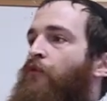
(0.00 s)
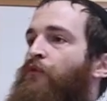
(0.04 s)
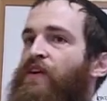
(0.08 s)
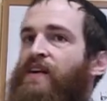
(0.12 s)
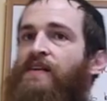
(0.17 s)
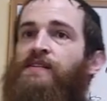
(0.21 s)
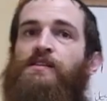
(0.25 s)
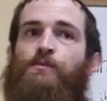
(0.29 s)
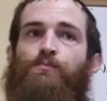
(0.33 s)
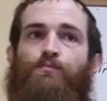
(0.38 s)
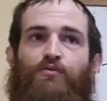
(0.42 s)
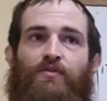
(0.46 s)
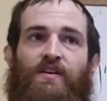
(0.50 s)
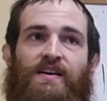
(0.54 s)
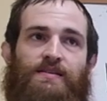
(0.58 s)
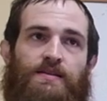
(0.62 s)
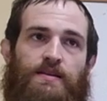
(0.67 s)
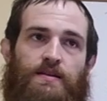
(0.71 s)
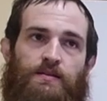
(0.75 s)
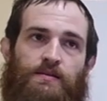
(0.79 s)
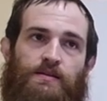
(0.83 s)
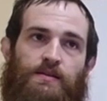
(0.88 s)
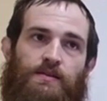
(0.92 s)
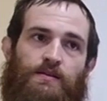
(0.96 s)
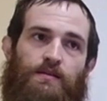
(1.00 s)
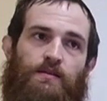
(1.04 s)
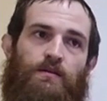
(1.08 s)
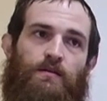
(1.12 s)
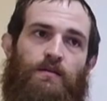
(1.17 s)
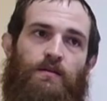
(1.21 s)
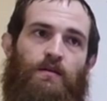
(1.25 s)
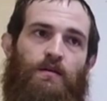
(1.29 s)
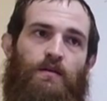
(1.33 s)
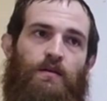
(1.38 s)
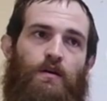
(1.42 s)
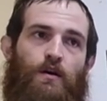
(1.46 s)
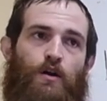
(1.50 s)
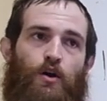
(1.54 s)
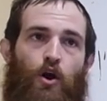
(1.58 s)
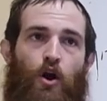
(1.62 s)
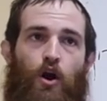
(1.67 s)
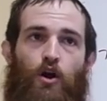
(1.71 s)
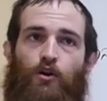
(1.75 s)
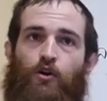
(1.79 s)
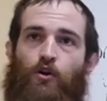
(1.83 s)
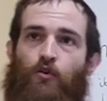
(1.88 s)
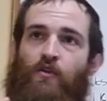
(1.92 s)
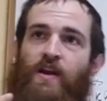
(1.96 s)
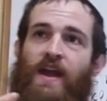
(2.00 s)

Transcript: of his presence. God